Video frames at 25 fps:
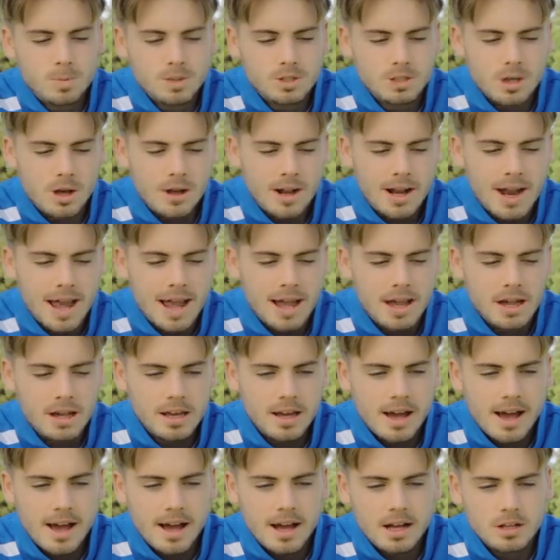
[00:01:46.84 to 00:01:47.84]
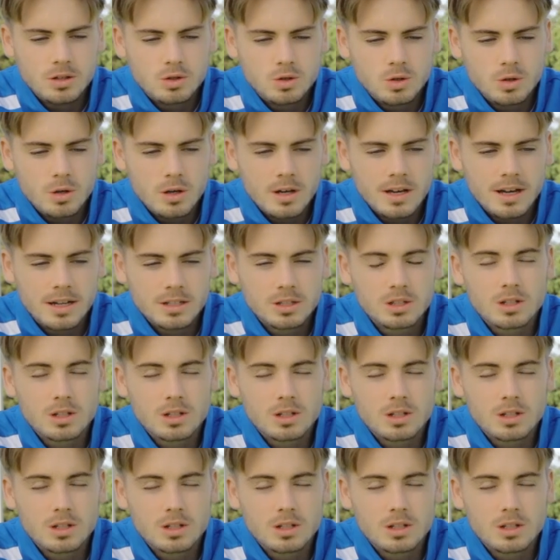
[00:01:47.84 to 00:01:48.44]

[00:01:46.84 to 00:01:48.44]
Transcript: was on a two-year